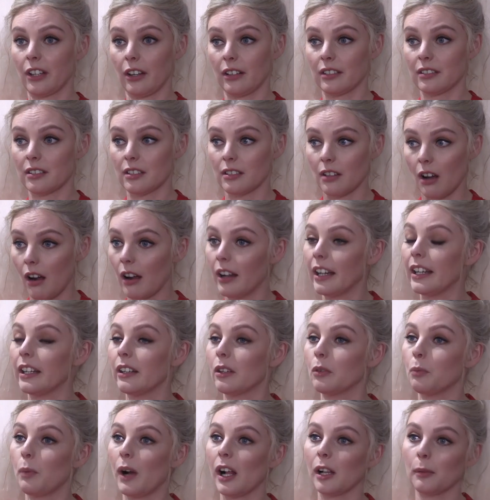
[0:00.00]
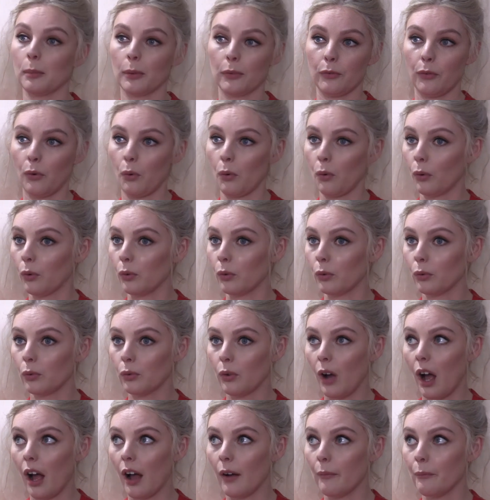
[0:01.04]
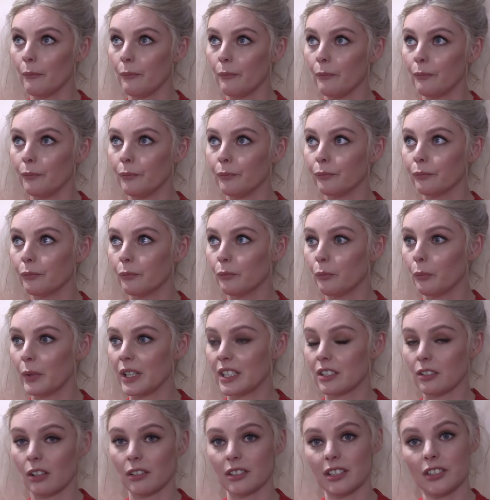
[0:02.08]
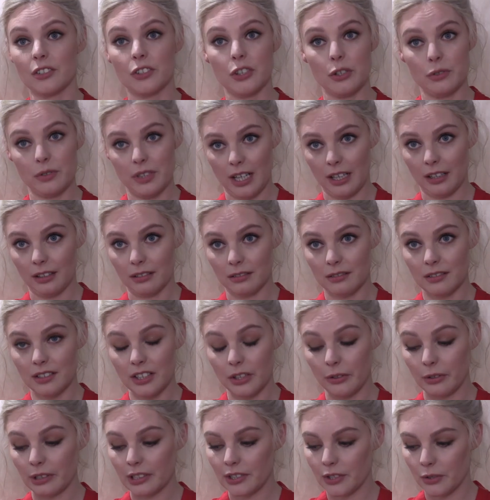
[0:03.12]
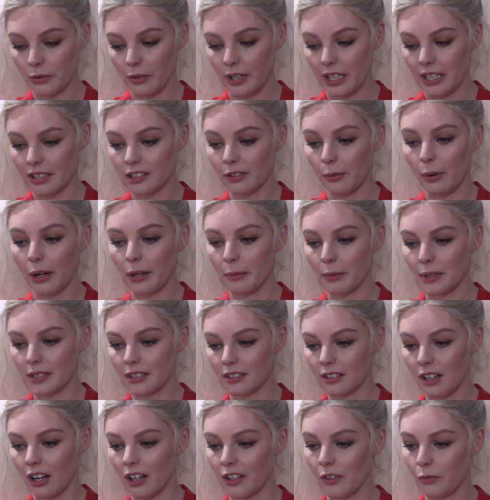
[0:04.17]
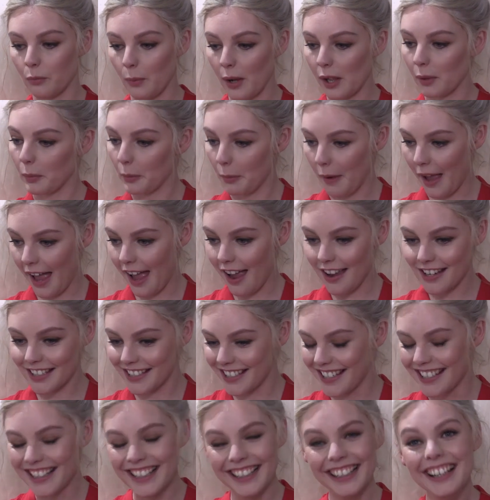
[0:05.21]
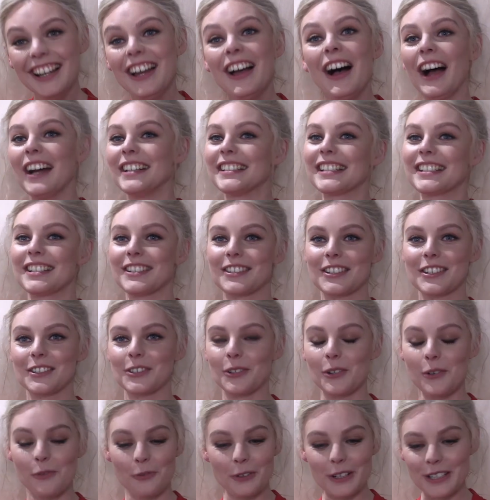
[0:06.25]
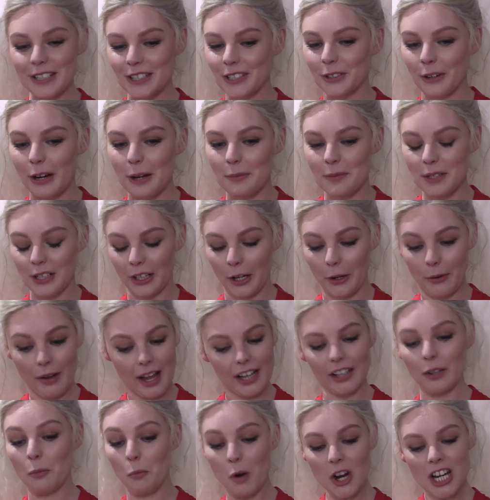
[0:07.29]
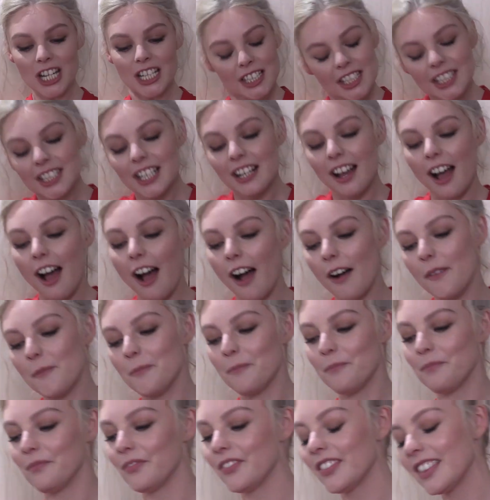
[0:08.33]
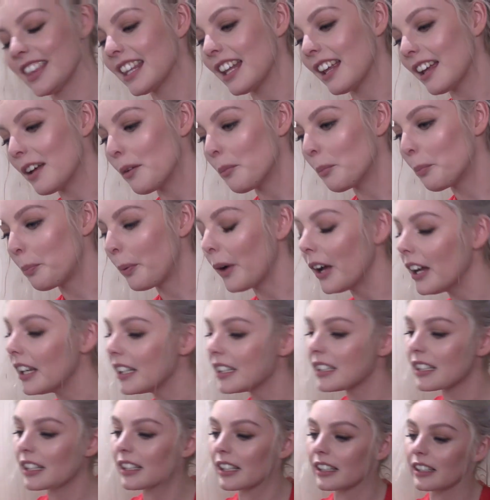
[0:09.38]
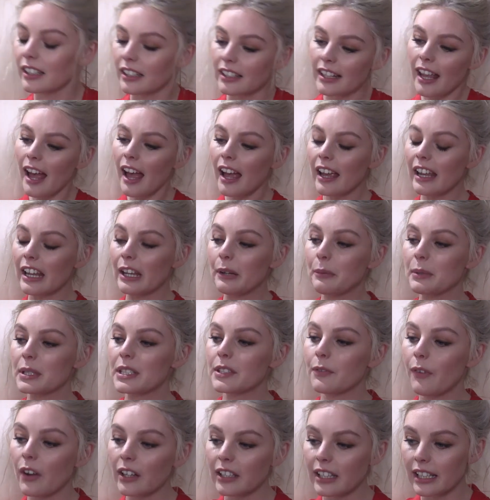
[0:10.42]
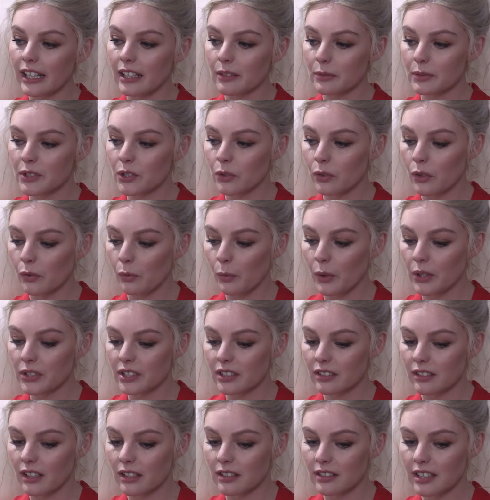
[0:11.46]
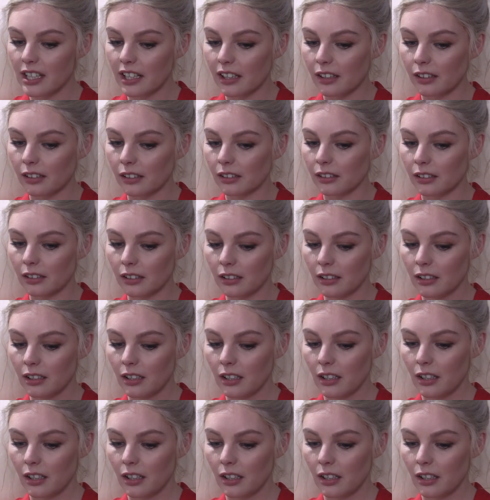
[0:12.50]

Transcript: going to die well before we started shooting series three, so I was kind of well prepared. I didn't just sort of read a script and go, hang on, what? But yeah, it was funny. It sort of wasn't until